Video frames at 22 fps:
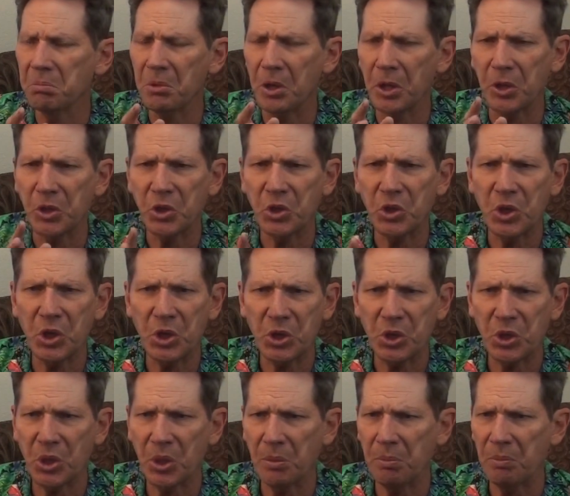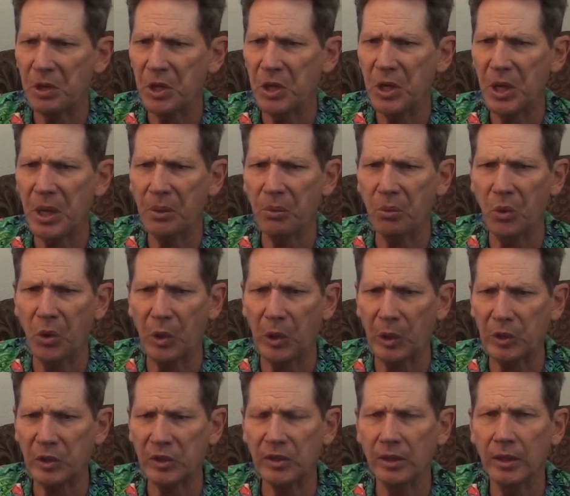a system and
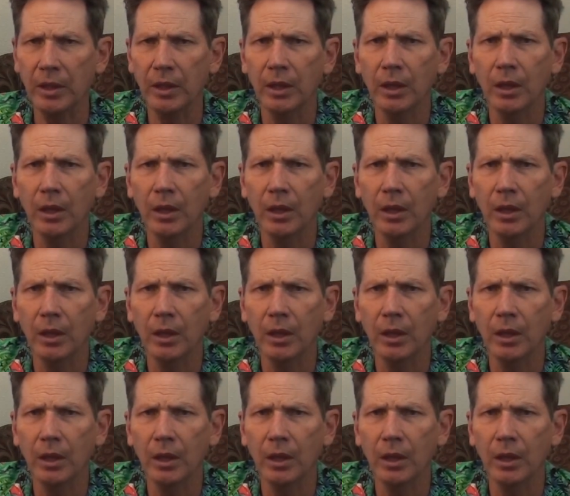networks,